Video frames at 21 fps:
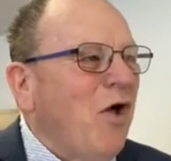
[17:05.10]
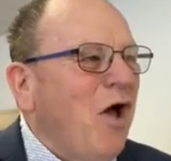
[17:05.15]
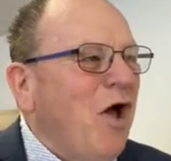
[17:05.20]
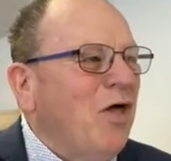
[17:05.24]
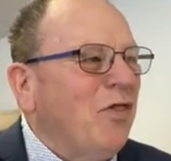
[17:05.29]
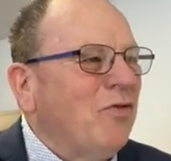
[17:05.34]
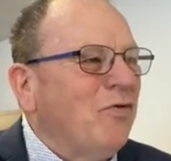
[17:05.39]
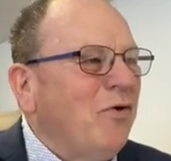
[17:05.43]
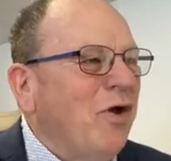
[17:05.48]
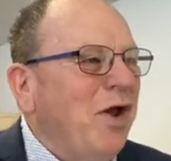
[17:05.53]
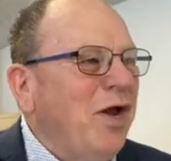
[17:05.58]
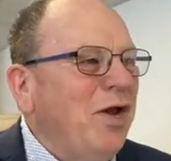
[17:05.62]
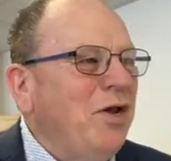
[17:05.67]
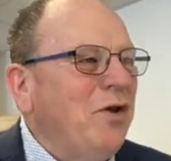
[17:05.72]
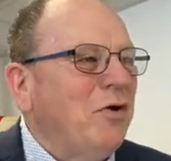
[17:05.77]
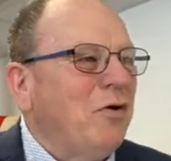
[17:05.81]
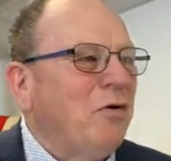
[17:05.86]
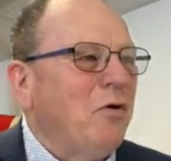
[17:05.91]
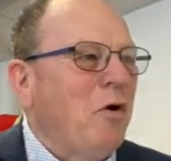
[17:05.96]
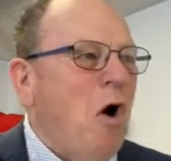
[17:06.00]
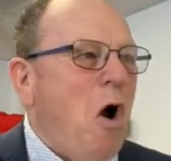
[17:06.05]
the
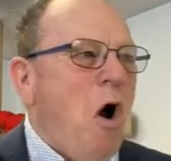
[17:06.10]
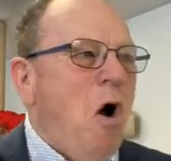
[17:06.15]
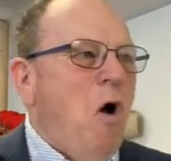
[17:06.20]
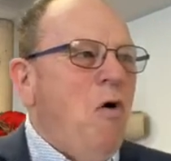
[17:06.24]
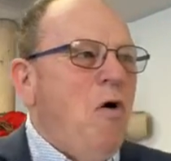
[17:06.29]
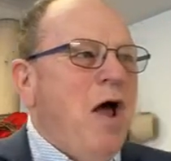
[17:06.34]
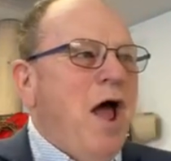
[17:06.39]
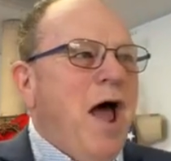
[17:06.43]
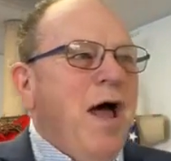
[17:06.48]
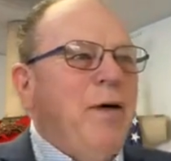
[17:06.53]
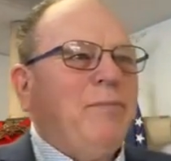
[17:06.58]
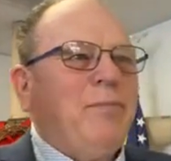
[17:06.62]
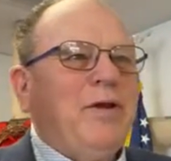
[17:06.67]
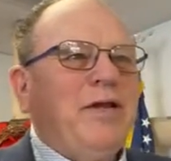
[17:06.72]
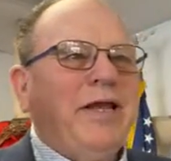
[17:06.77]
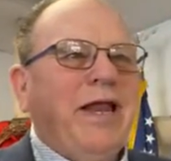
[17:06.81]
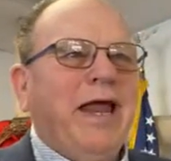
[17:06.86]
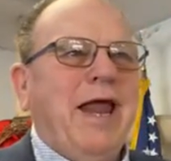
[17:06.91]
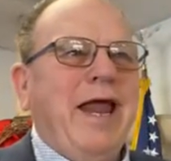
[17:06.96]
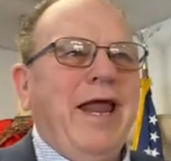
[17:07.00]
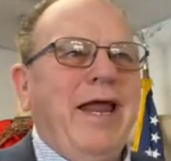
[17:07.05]
radio. Oh,
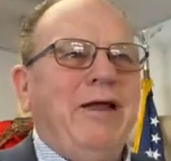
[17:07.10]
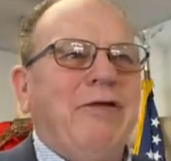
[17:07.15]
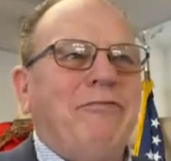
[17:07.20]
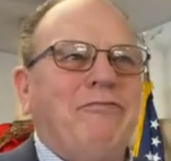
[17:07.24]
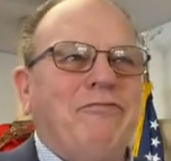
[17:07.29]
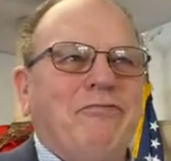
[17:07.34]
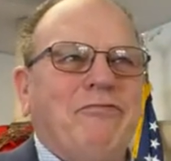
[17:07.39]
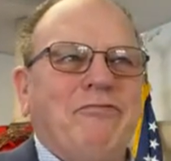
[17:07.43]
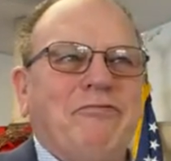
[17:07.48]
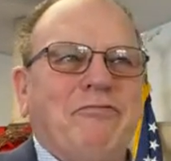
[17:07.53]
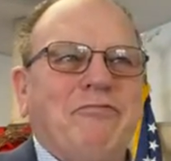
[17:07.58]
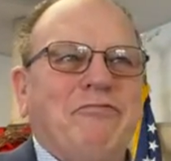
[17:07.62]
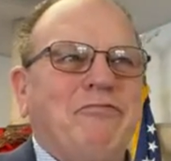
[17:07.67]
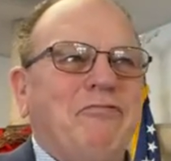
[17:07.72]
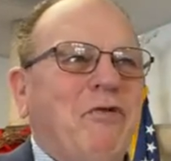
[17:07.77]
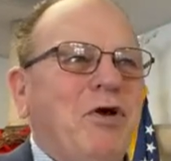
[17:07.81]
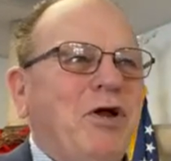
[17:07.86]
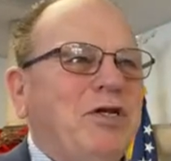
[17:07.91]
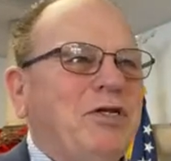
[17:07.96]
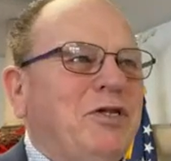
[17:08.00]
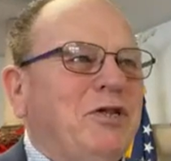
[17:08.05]
Happy Day
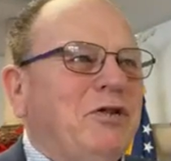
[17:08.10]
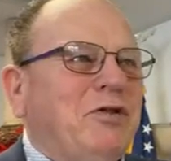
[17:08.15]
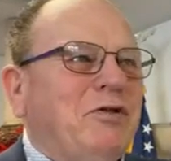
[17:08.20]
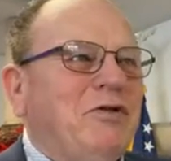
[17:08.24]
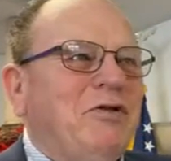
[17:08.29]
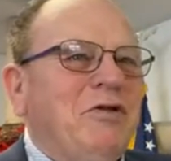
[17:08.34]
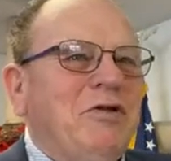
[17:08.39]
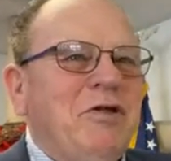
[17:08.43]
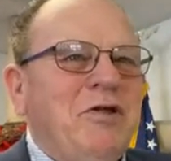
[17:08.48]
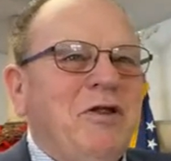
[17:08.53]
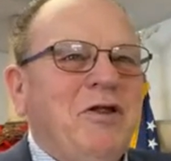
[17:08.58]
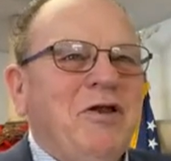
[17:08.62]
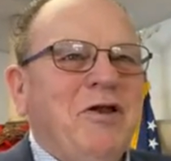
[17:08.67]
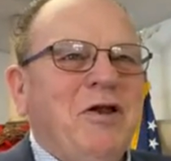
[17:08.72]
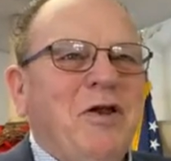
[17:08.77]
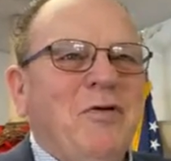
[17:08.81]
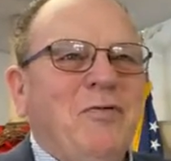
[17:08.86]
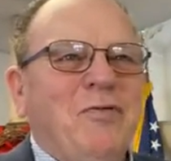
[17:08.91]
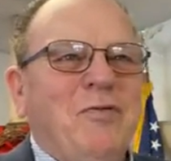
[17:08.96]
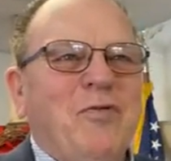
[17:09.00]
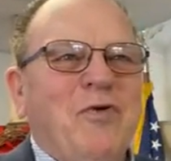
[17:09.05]
went to the
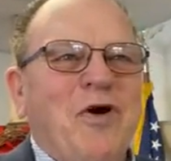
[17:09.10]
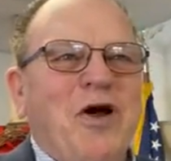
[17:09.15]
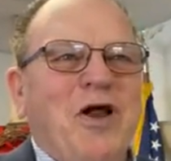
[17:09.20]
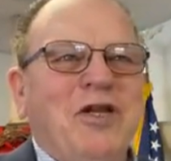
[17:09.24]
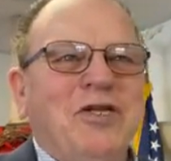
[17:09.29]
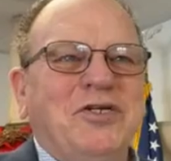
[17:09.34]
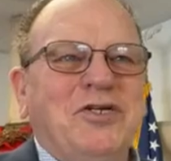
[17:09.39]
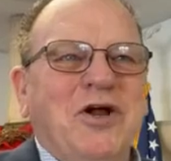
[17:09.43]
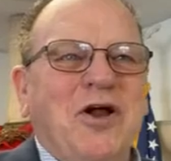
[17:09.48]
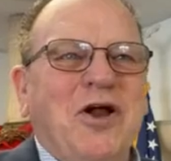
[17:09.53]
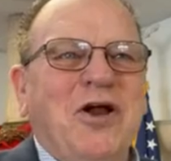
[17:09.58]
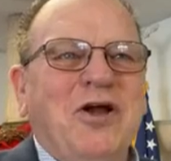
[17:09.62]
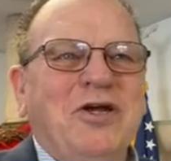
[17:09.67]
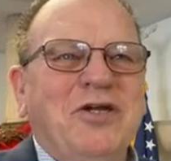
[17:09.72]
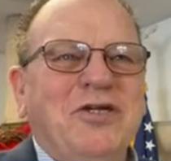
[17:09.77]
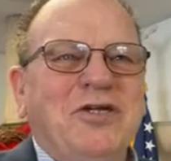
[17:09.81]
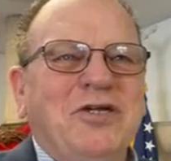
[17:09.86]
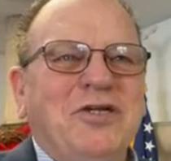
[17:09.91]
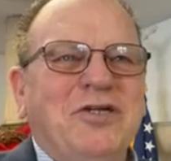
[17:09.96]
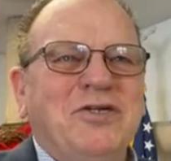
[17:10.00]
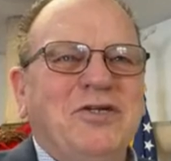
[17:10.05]
number one
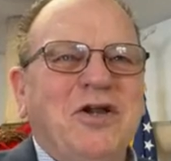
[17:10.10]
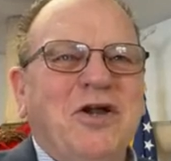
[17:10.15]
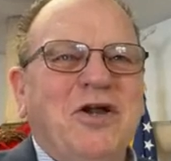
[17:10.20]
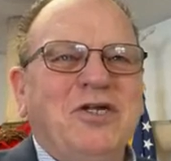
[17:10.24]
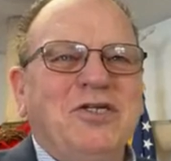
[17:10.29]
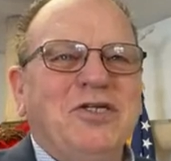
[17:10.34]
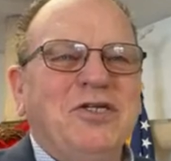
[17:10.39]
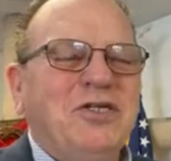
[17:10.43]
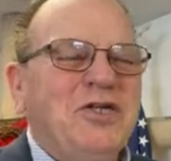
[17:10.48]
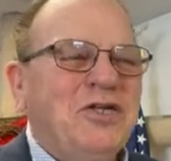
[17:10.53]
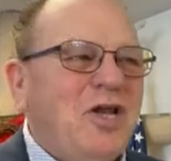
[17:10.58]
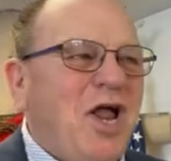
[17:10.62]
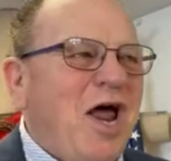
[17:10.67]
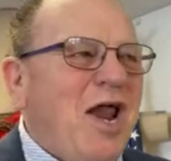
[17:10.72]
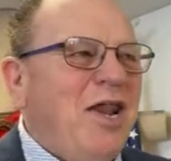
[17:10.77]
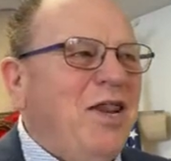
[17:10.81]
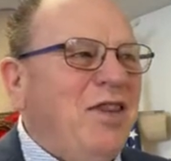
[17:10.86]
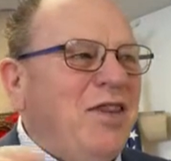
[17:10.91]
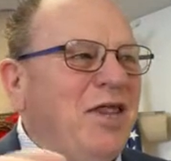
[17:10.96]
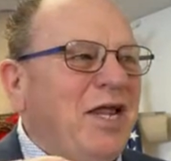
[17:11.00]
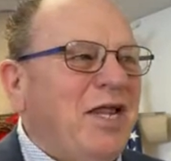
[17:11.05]
charts, a
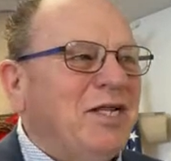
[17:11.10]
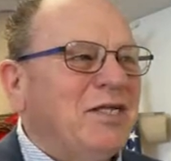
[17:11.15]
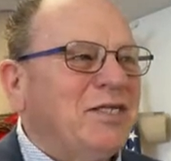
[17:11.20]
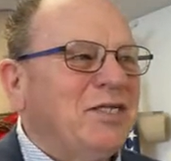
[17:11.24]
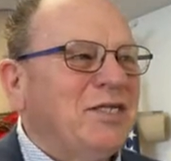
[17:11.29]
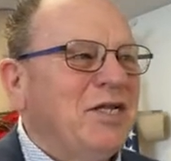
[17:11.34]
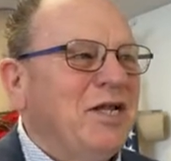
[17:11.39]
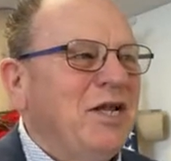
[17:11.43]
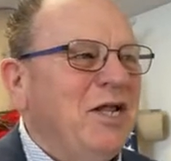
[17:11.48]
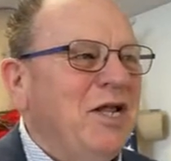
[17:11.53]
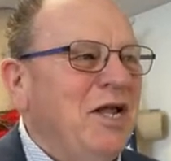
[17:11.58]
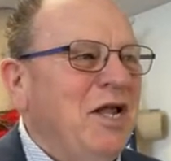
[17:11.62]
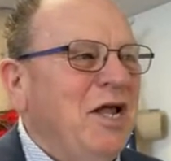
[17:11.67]
lot of things.